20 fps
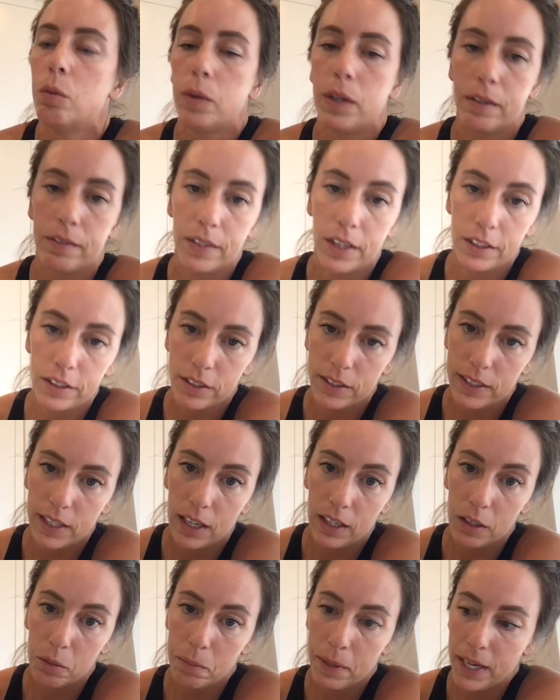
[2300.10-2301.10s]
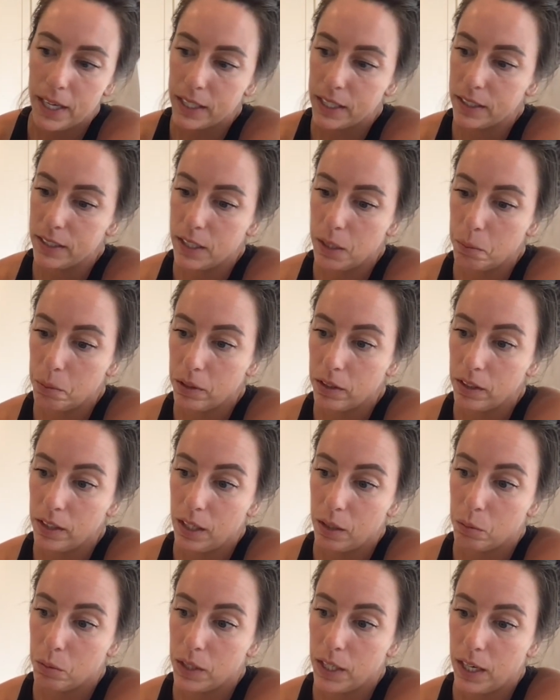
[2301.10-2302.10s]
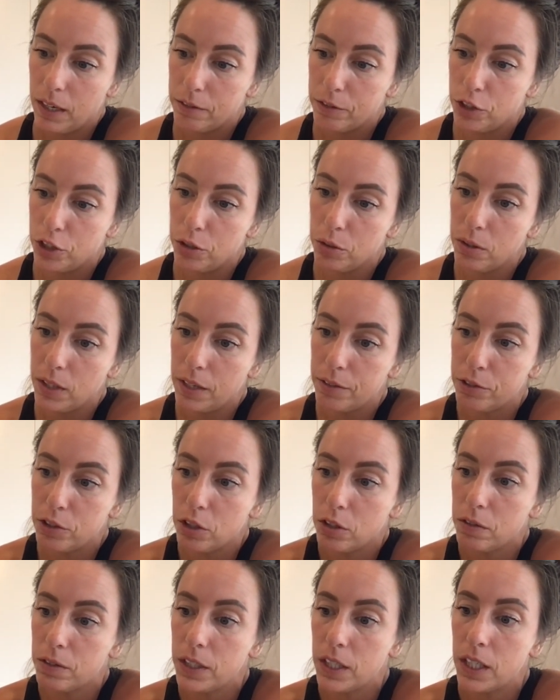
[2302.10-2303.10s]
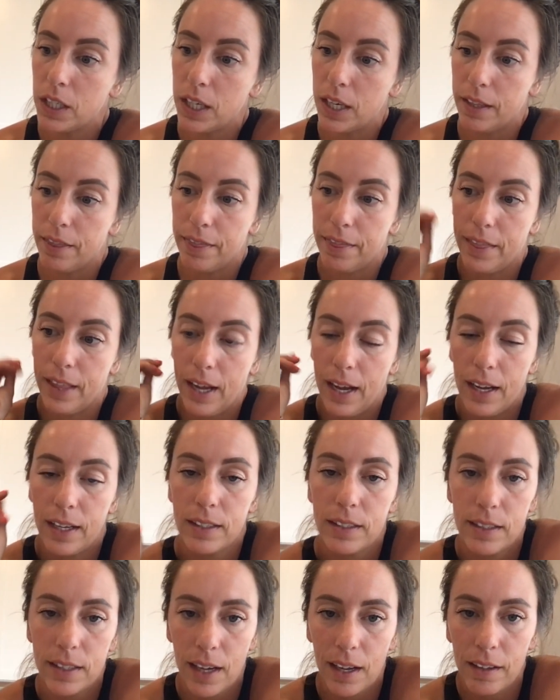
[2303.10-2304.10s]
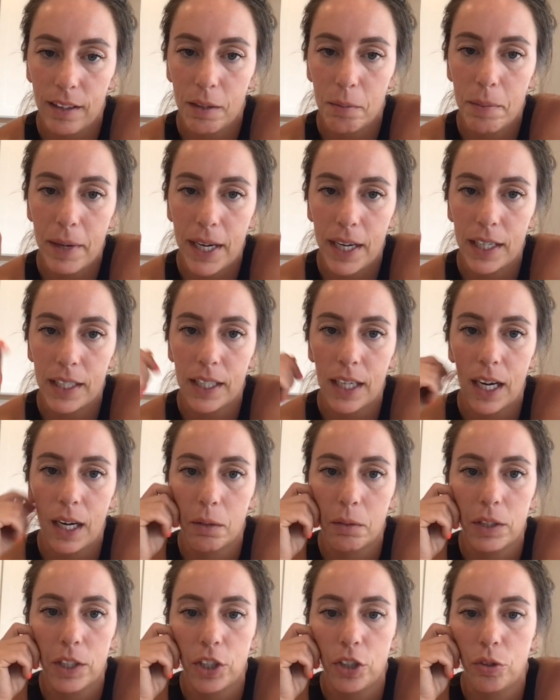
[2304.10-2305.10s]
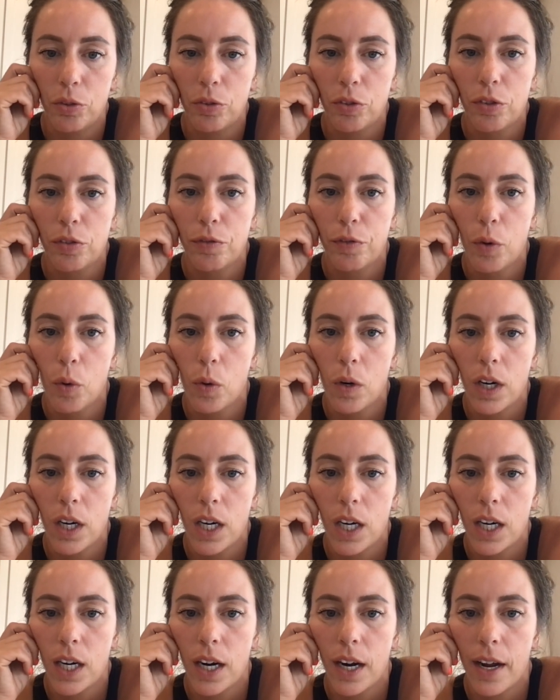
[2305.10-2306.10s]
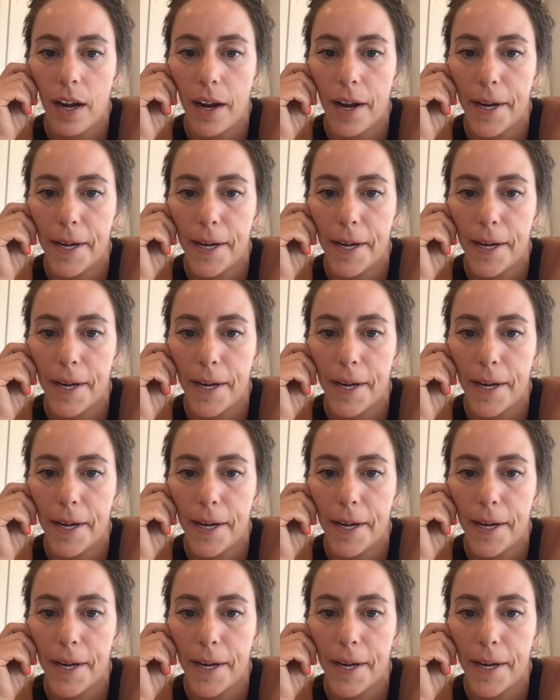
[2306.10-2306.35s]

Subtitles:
We have another salad bag, and typically I would have 2 left over, and that salad bag I would use for